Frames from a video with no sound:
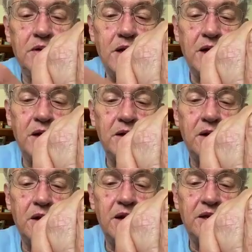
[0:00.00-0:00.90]

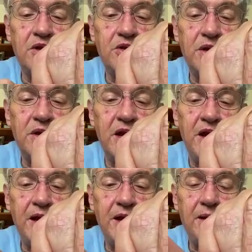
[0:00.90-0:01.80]
And let the thread
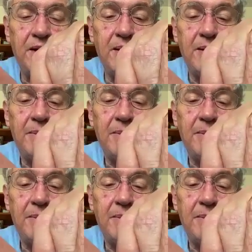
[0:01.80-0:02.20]
hang.